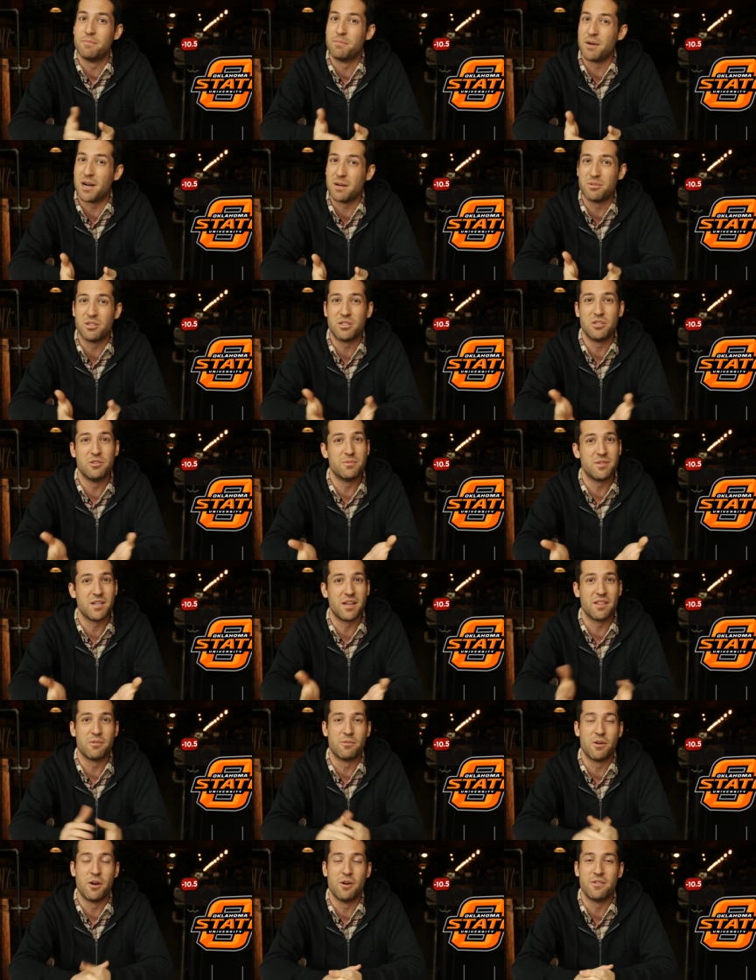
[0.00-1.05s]
Bob Stoops
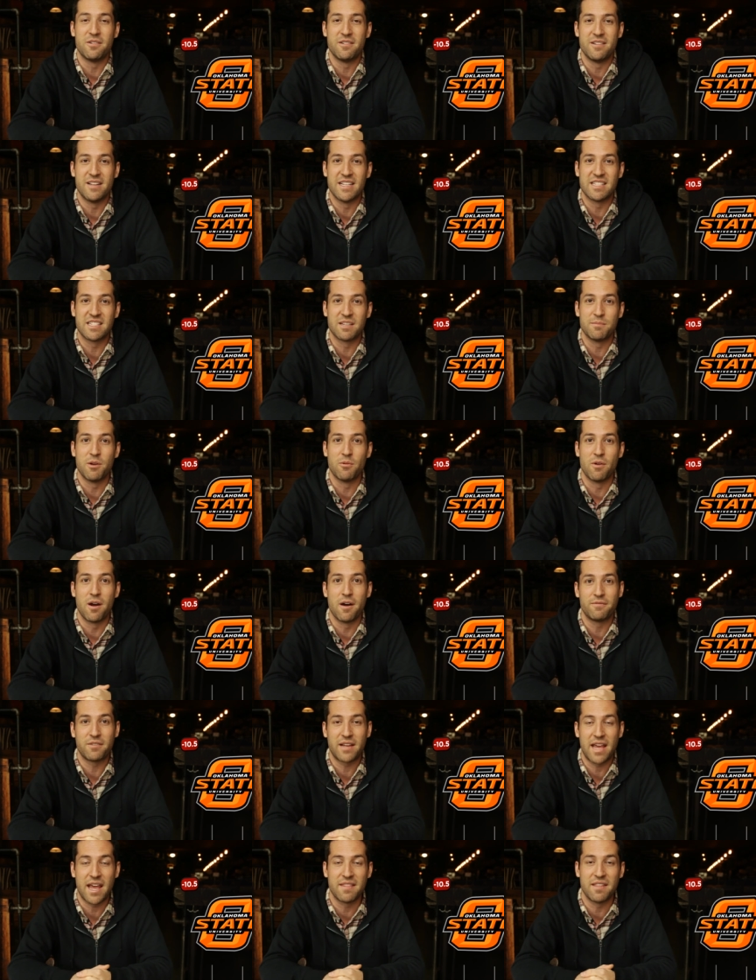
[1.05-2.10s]
on the road. It's going to be
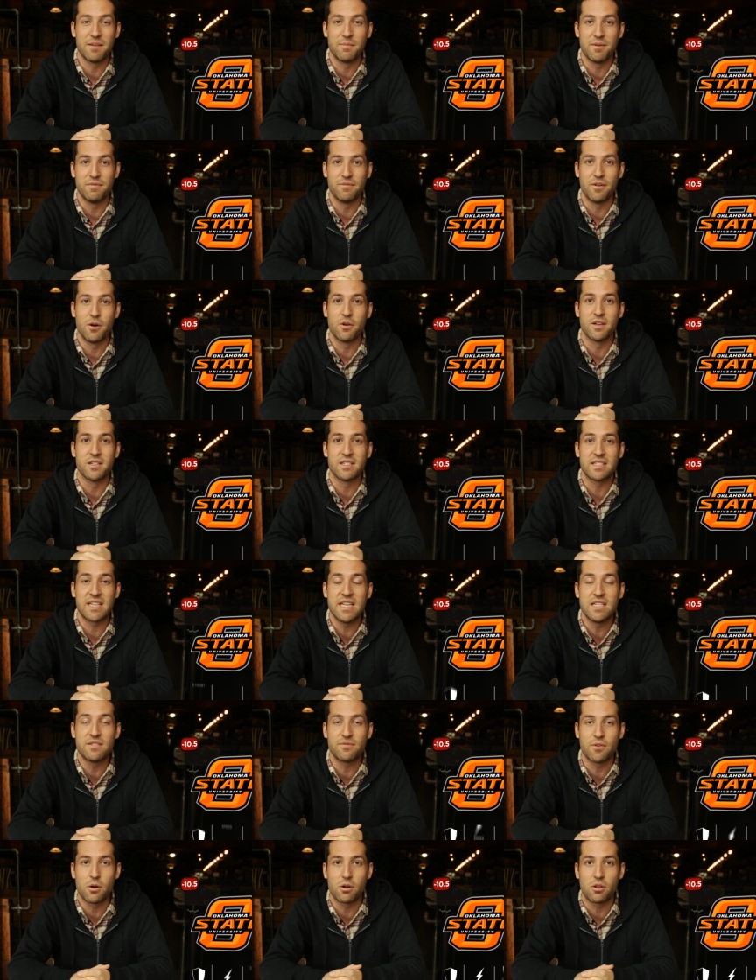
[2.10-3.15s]
rough. Can they be focused?
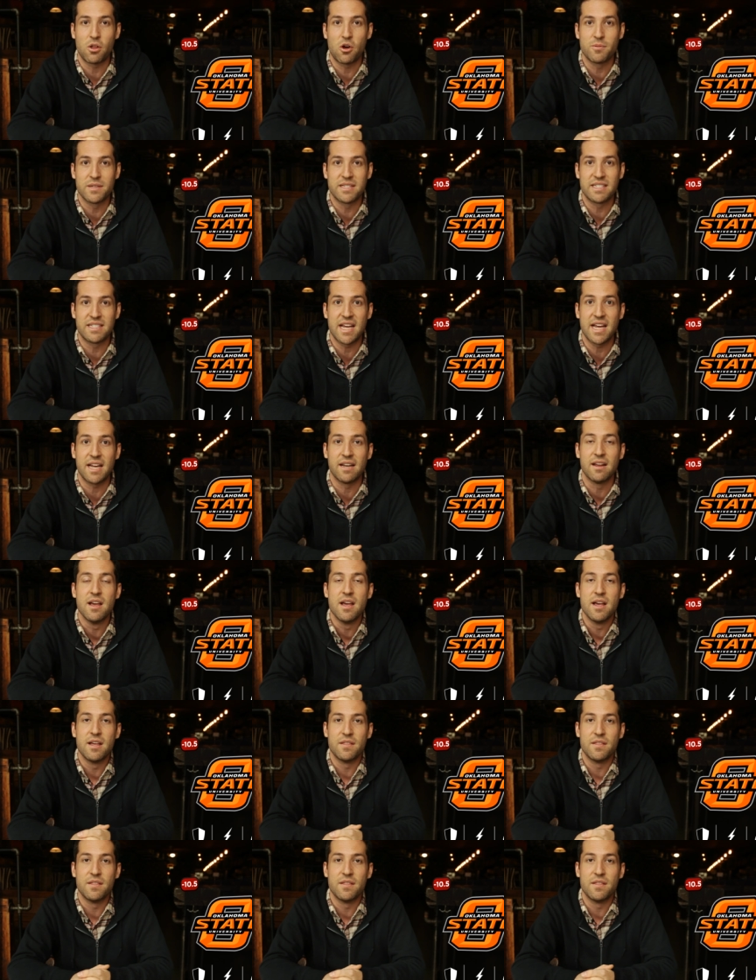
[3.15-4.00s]
Keys for Oklahoma State.